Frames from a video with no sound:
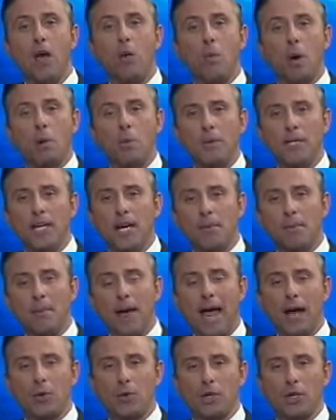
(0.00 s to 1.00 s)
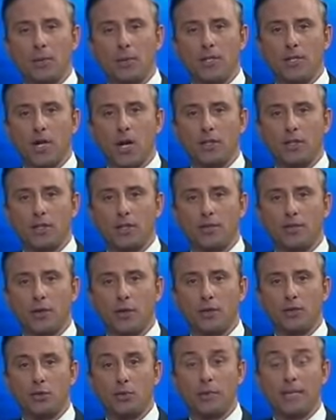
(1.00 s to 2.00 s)
When we come back, we're going to be talking to the
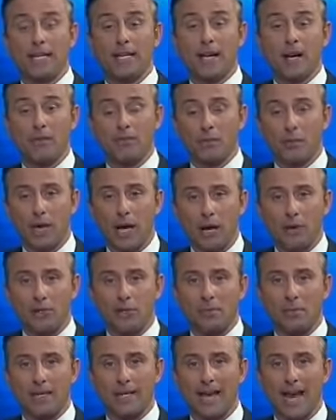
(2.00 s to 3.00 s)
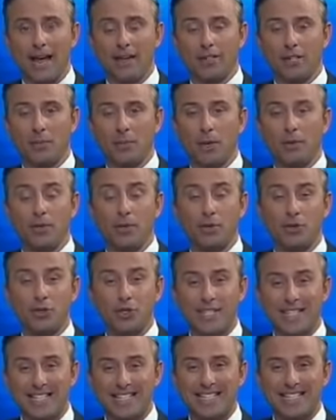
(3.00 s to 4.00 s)
folks from the Comfort House of McAllen about their
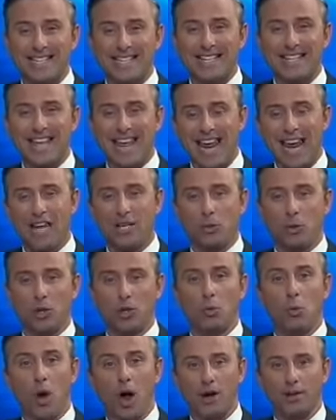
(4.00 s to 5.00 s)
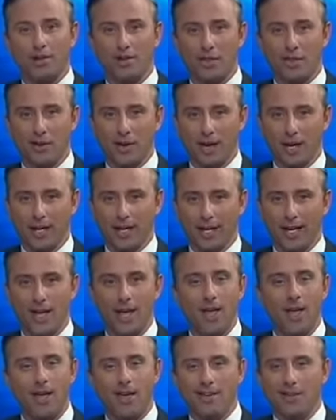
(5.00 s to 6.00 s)
16th annual walkathon.
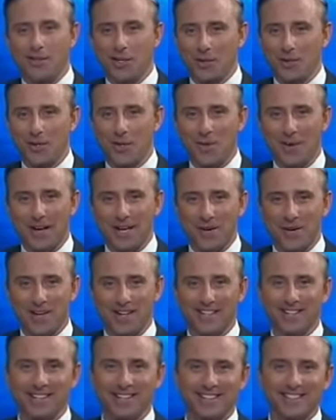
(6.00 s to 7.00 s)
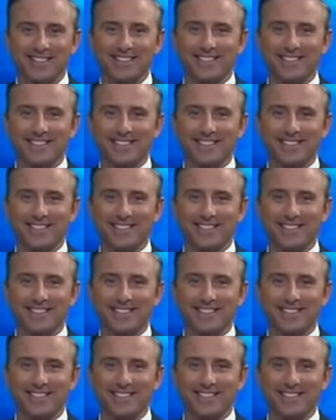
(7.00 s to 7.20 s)
Don't go anywhere.